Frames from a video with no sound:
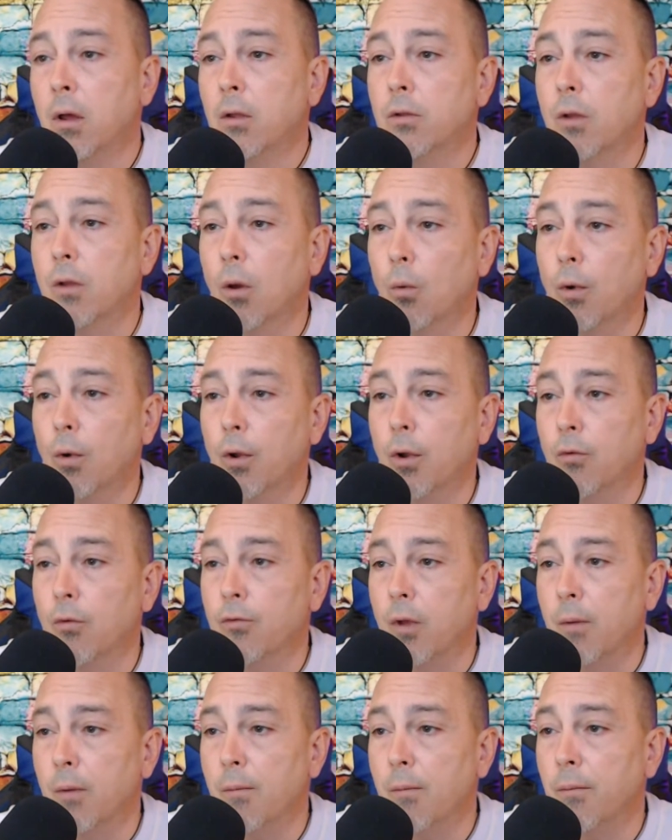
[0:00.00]
No one
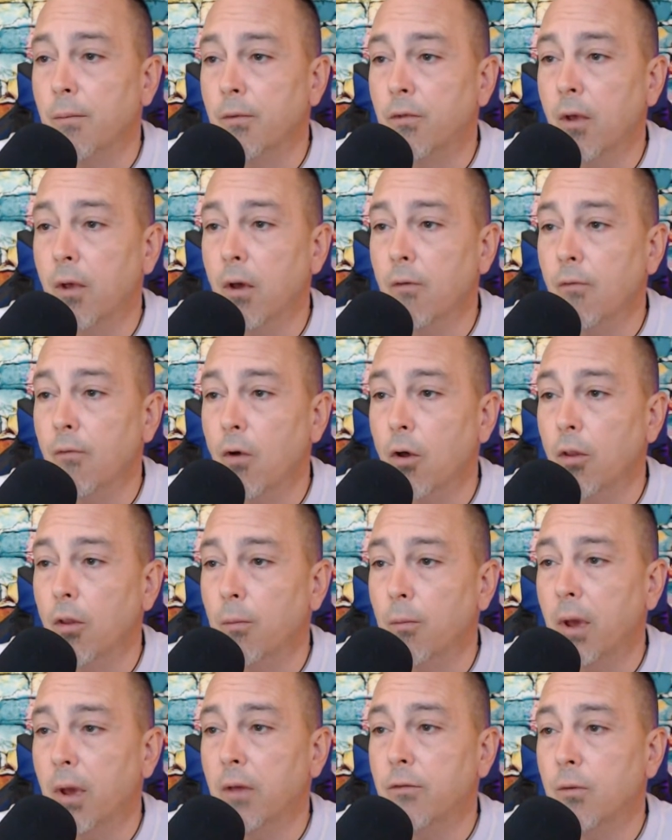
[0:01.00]
owns that but myself. All the
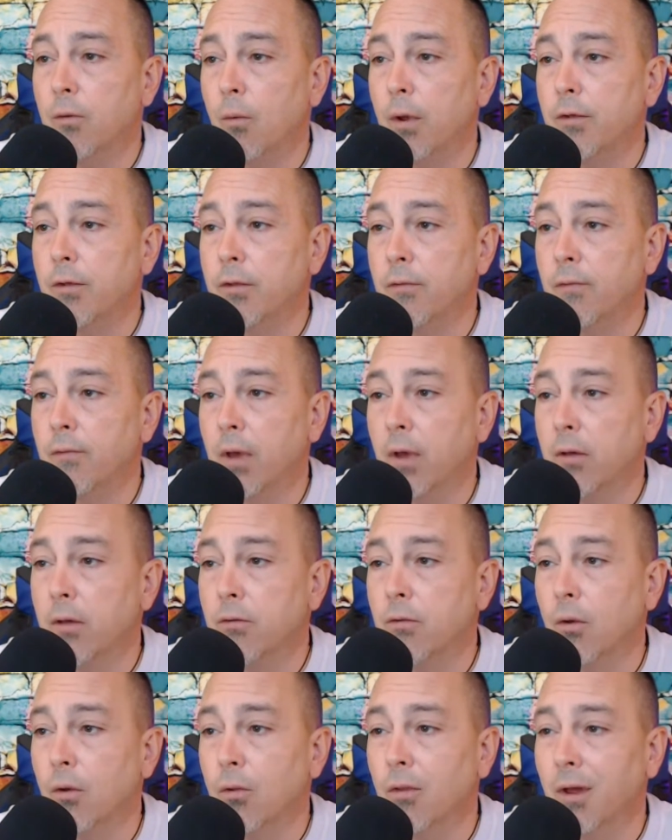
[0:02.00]
best at Rice
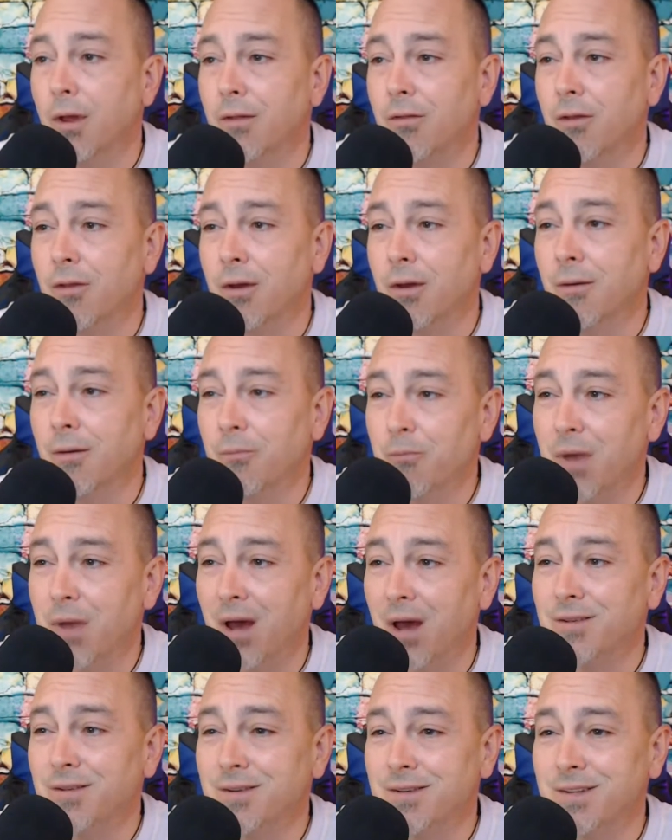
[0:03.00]
TVX. Don't let the
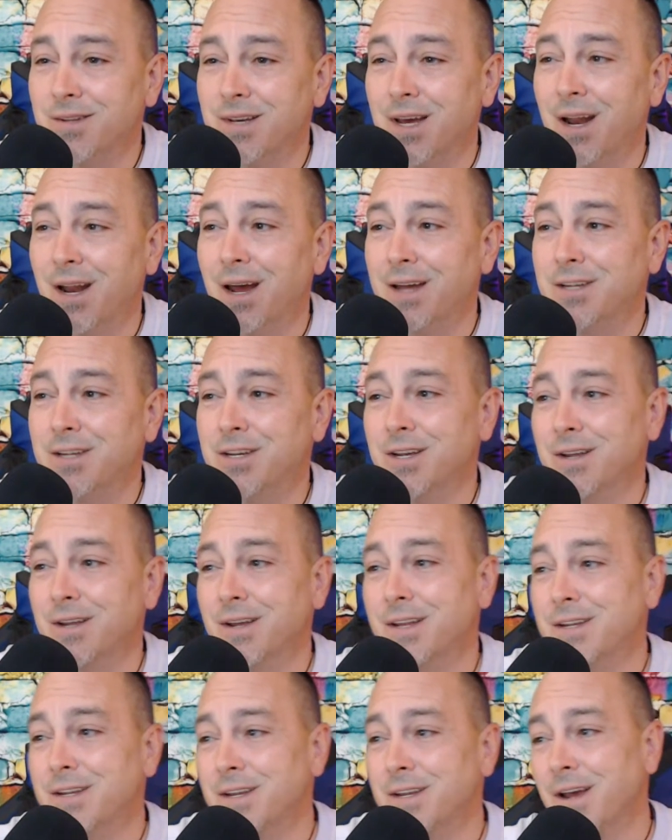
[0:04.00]
bastards get
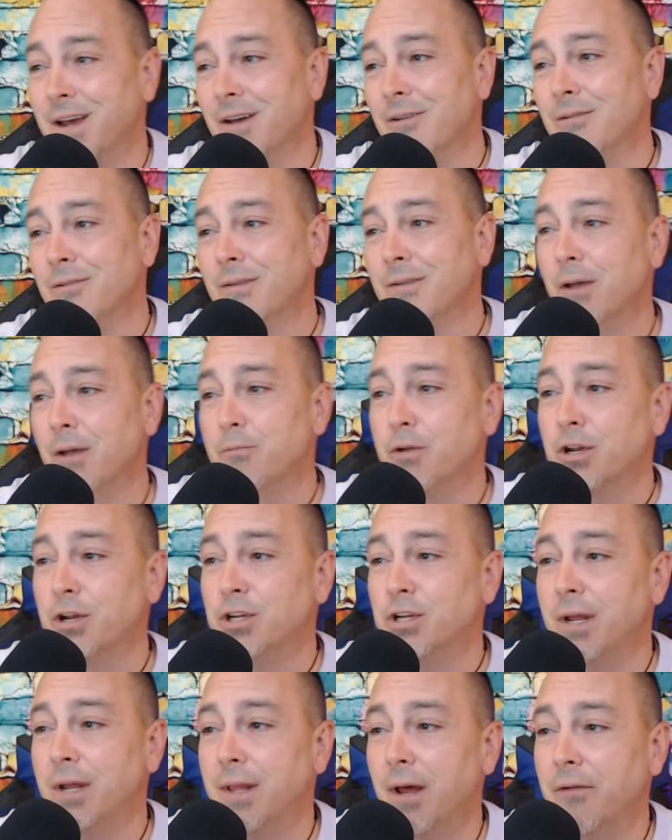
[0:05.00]
you down. I
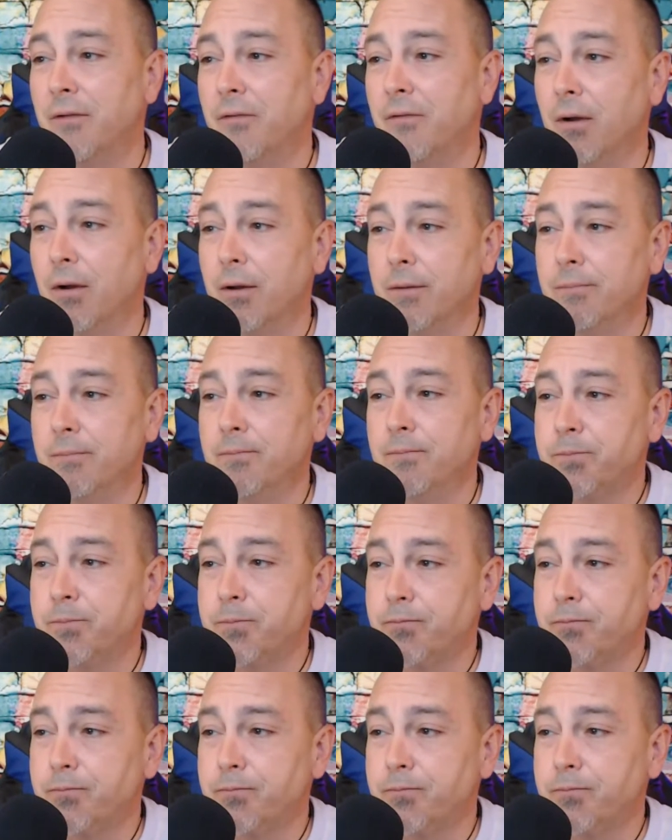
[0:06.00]
appreciate that, Falcon.